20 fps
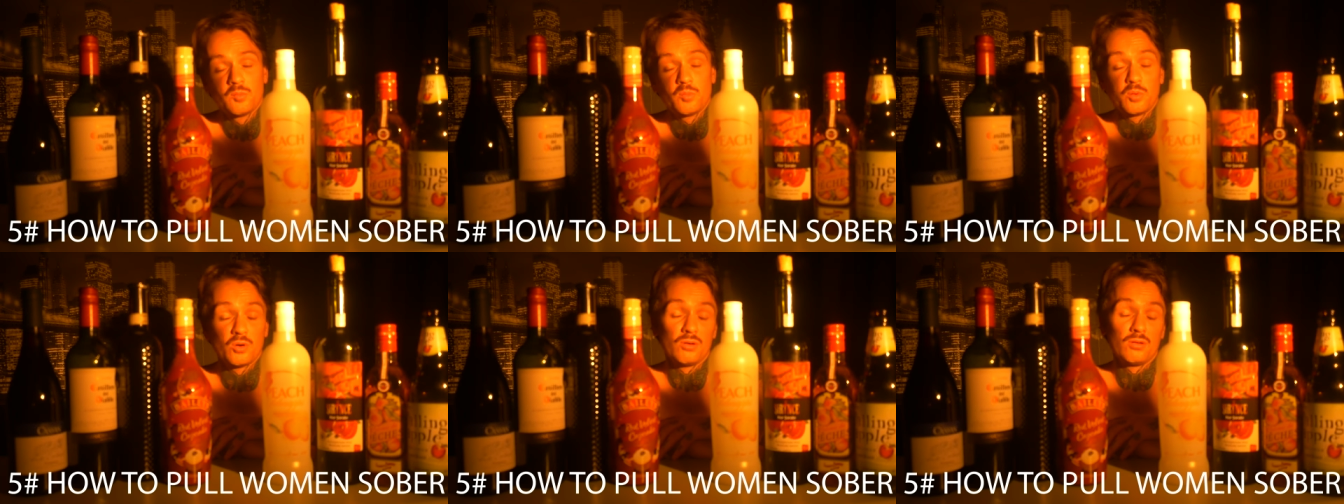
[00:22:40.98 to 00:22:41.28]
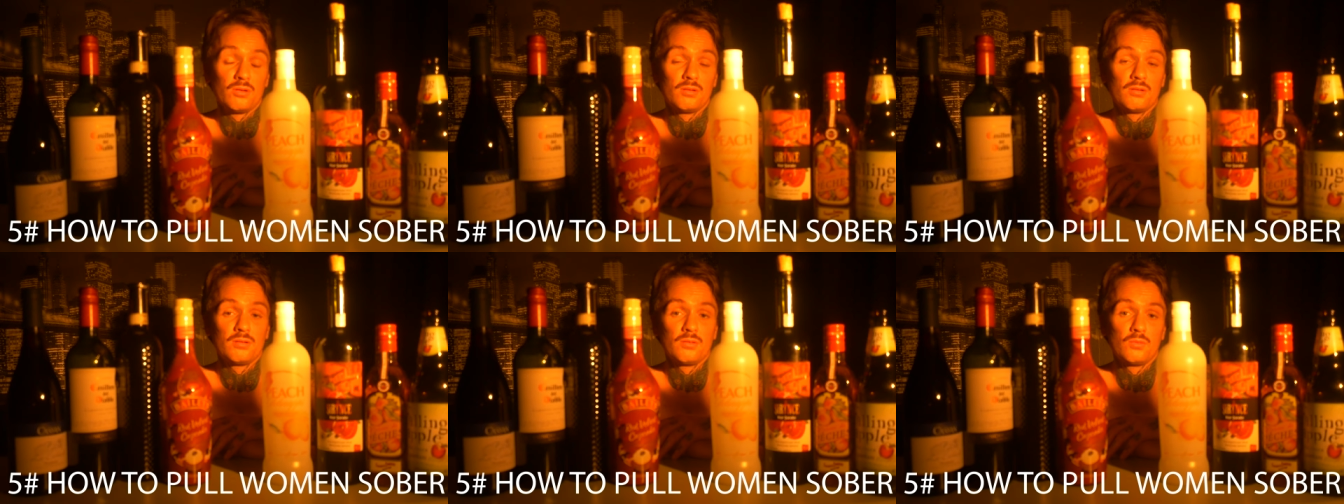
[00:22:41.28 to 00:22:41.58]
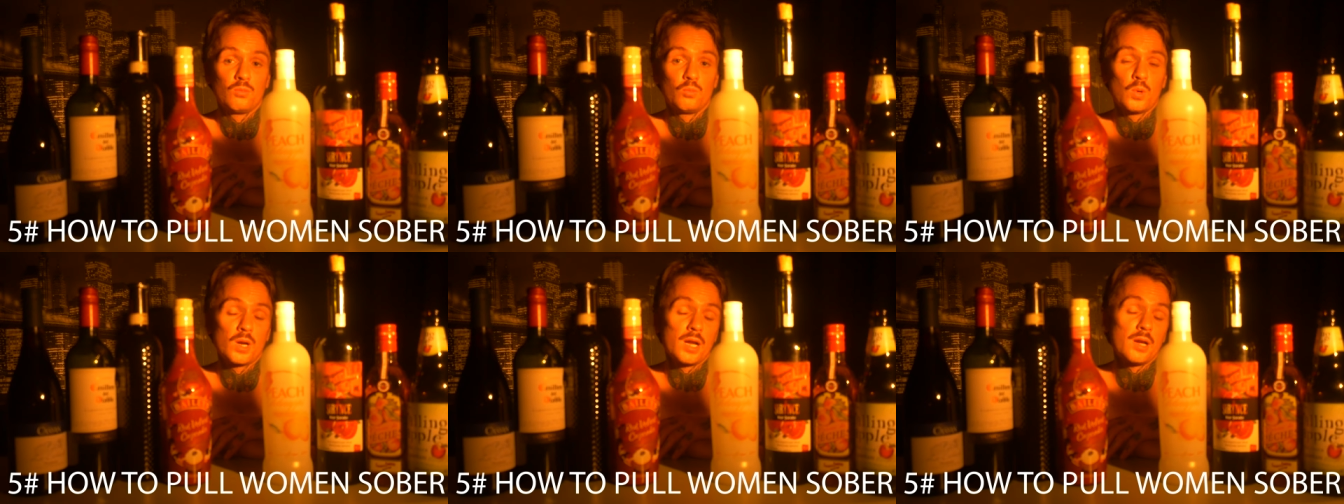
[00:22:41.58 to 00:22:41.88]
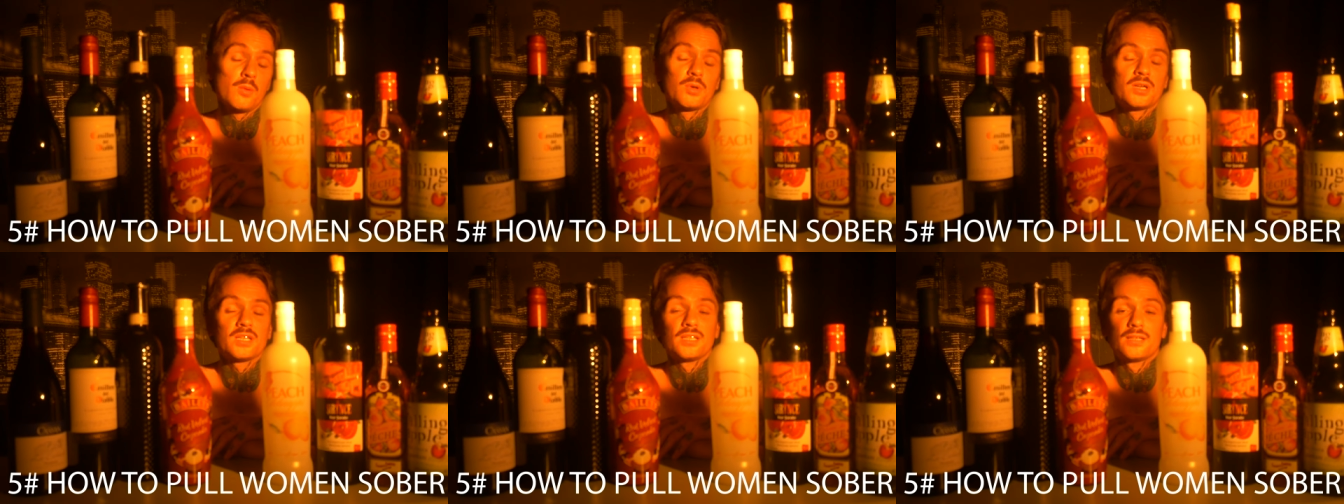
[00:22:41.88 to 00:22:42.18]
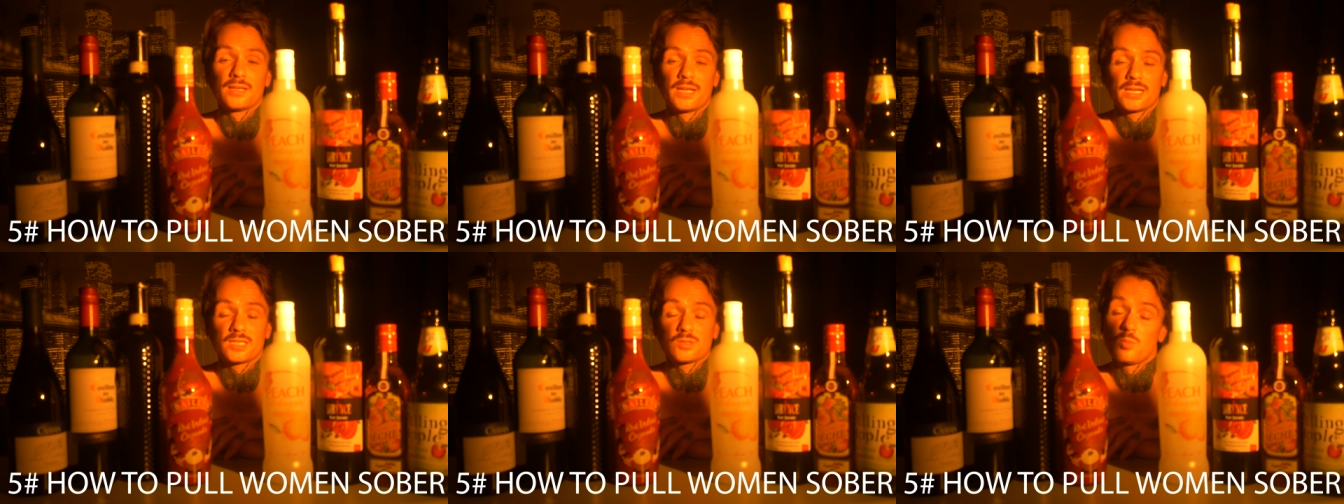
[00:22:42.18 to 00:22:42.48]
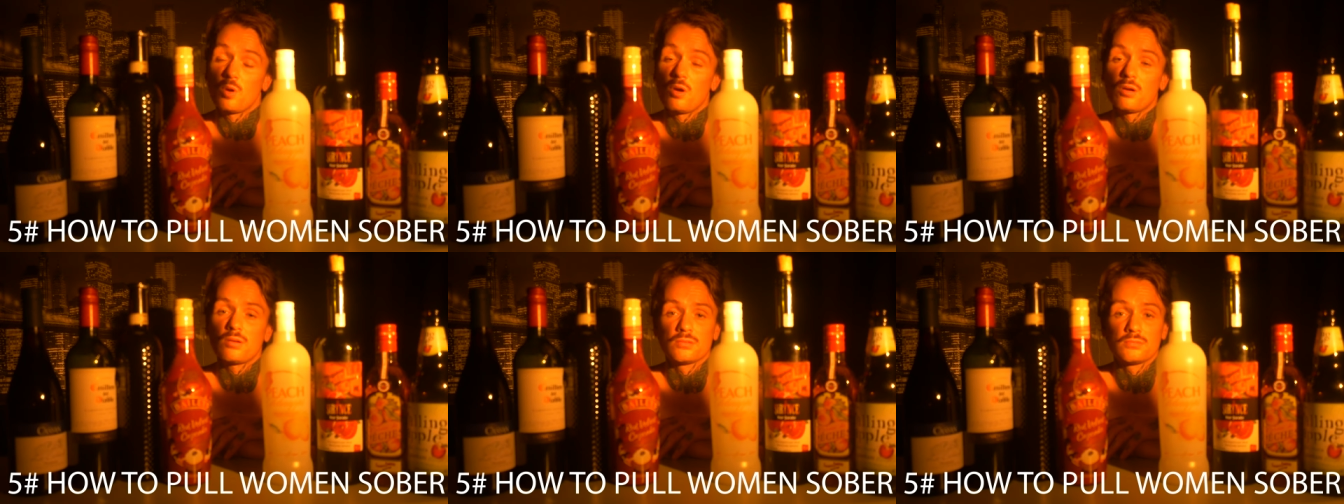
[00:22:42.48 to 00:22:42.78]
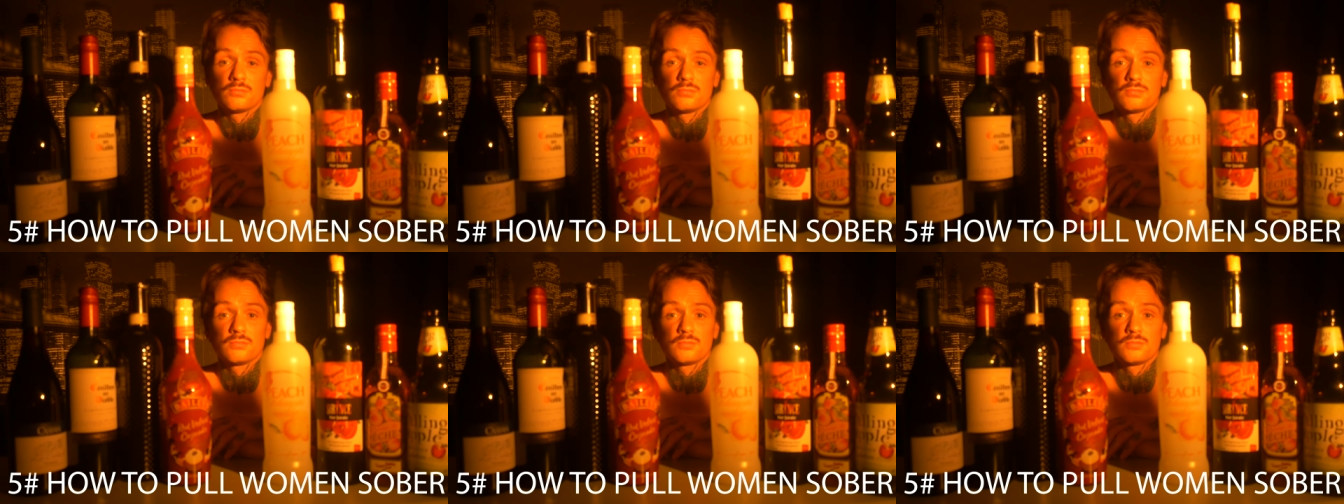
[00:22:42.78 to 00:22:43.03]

But where were they the next morning?